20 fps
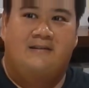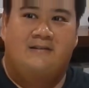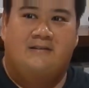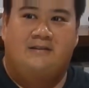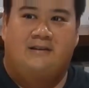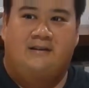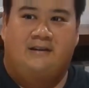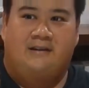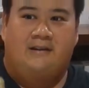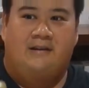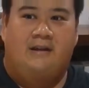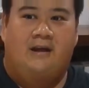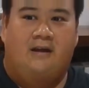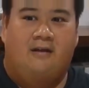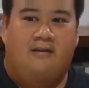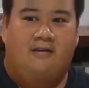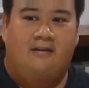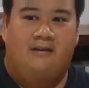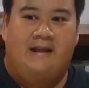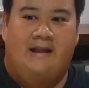So it can
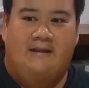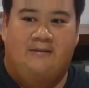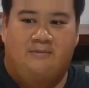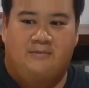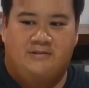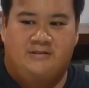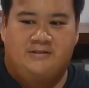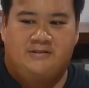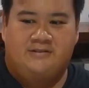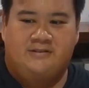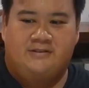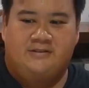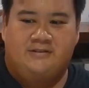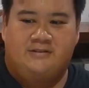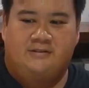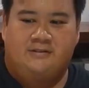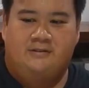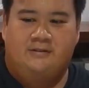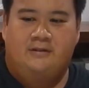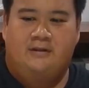lock on that position.
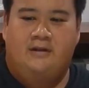So